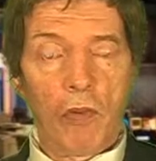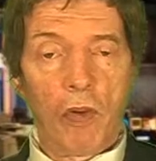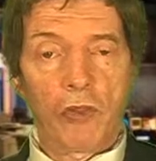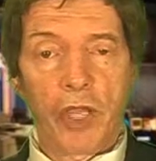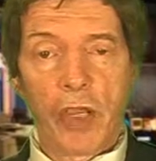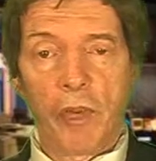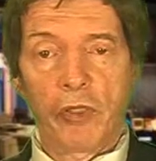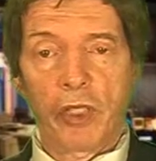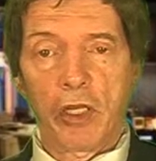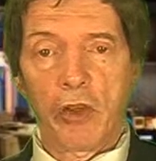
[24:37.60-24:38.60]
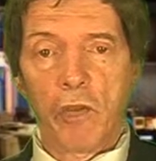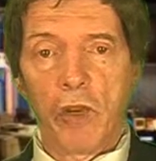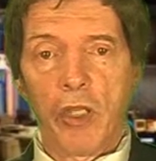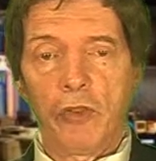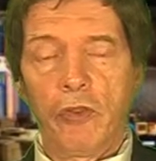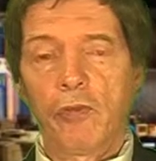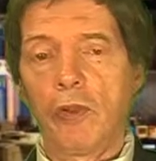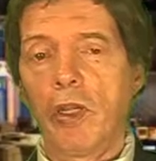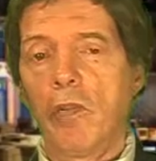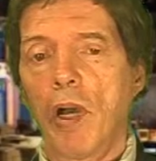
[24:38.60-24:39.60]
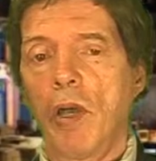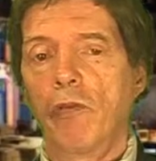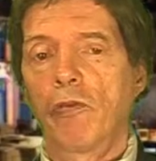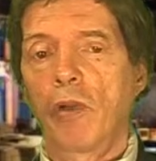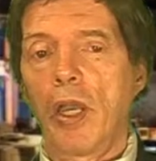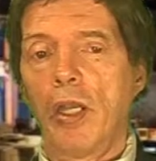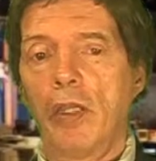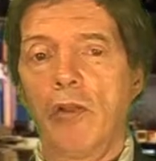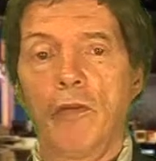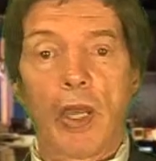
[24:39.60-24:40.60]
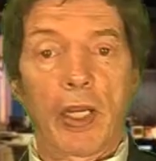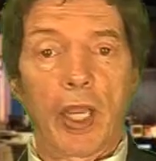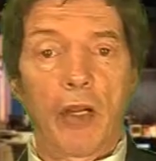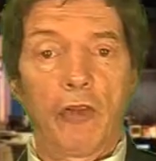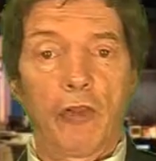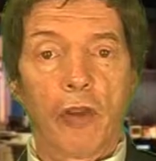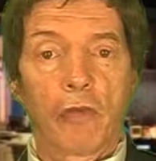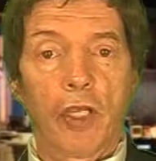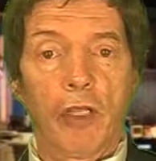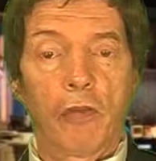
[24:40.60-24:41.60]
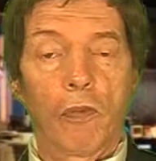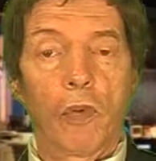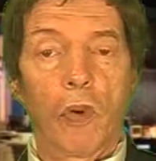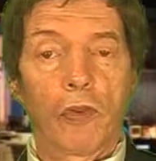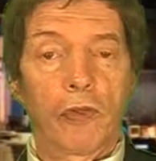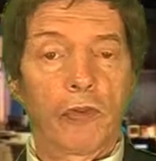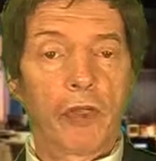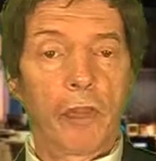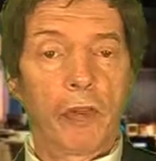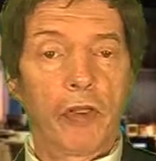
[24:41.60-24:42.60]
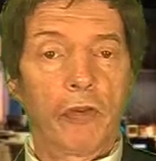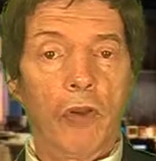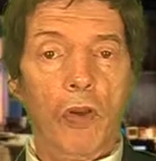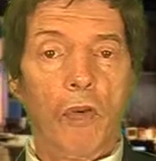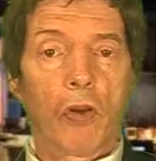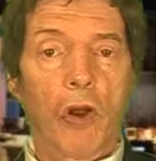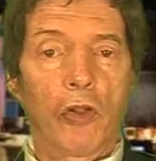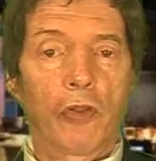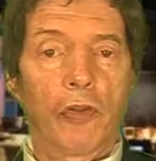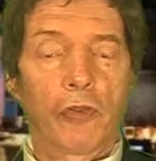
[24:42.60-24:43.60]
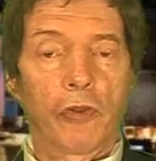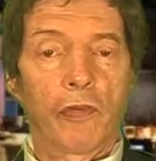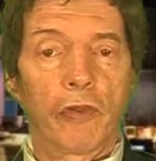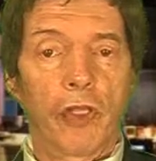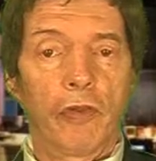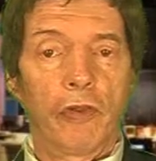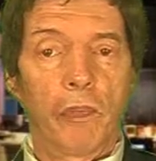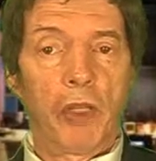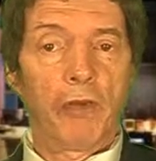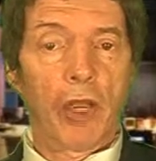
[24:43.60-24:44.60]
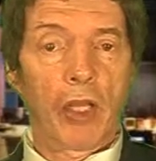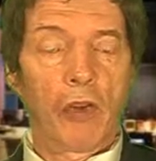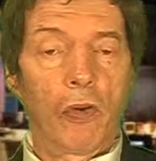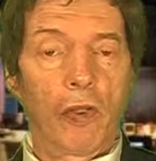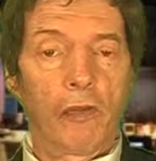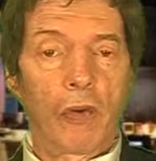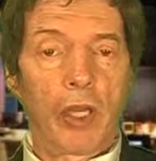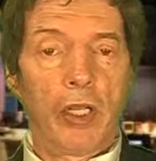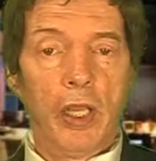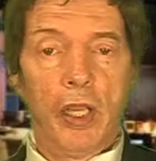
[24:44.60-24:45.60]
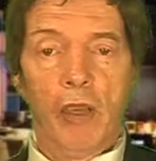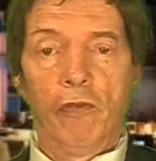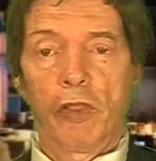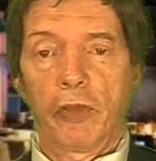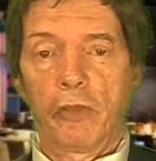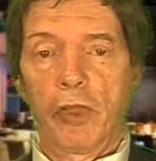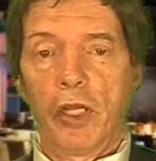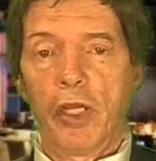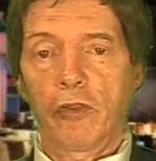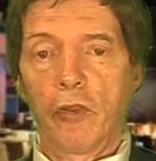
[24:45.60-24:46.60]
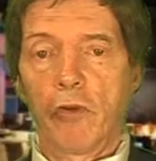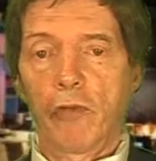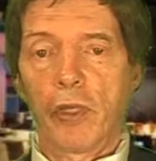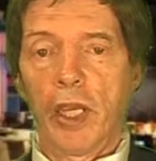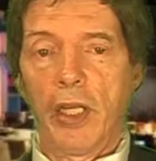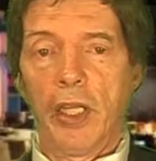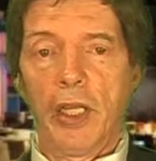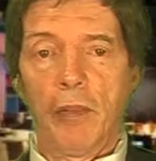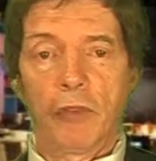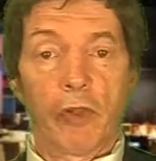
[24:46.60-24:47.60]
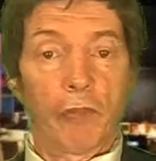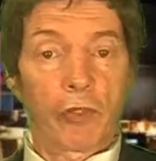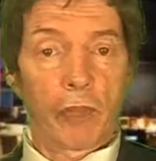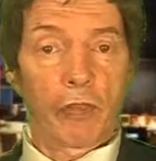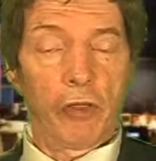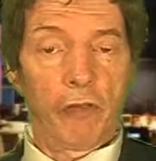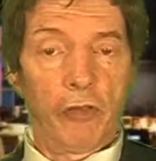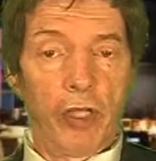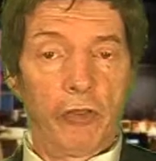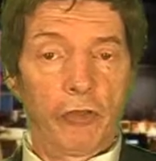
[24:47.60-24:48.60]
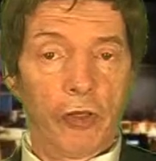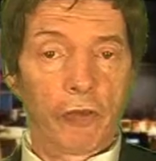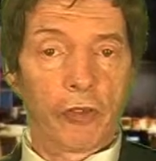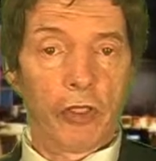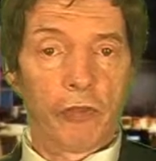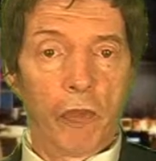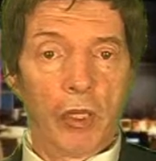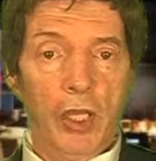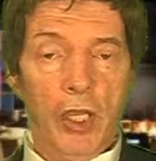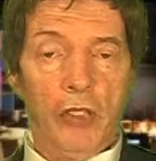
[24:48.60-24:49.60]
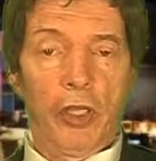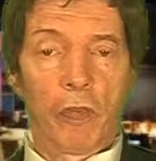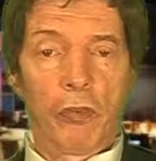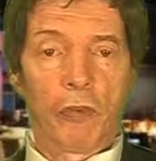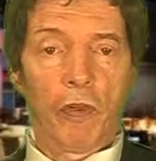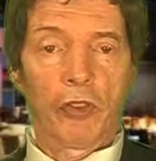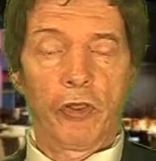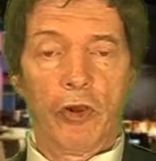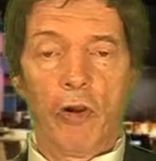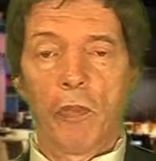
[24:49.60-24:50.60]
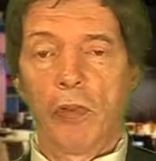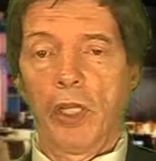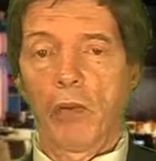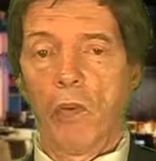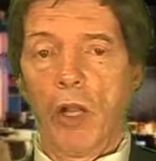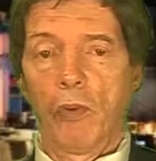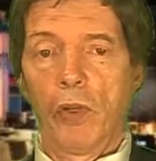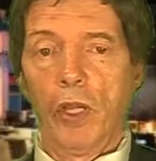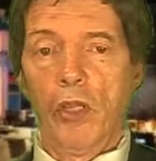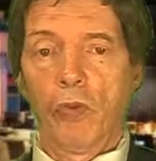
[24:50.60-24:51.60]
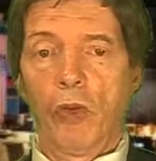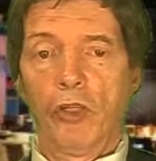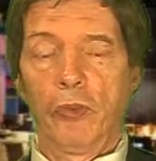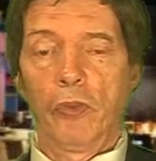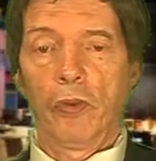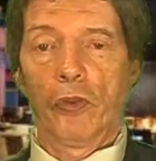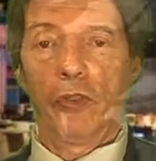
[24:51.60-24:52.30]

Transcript: was able to kick her way to freedom on Friday, Nevada County Sheriff Keith Royal says. Deputies were called to the service station in Penn Valley early Friday. Victim said his girlfriend had hit him several times in the face. Sheriff says when deputies went to the home of Lake Wildwood, 22-year-old